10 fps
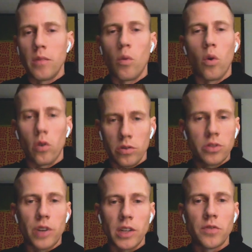to more
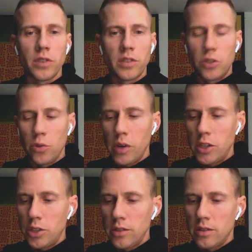stressful
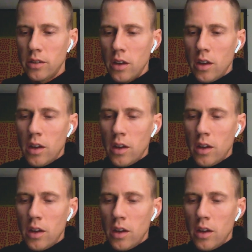situations.